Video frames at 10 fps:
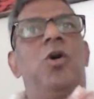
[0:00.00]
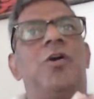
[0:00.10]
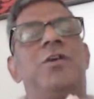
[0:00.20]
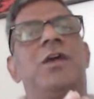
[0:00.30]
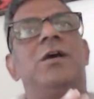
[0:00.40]

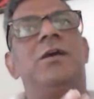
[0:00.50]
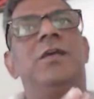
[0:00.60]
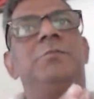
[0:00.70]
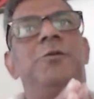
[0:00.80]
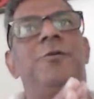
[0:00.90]
work
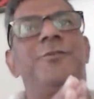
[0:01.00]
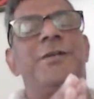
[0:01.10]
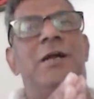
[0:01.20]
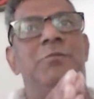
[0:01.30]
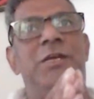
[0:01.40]
in
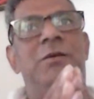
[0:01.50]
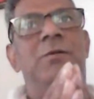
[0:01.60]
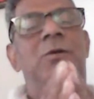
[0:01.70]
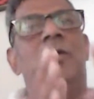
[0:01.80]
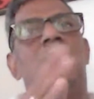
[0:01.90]
perfect harmony.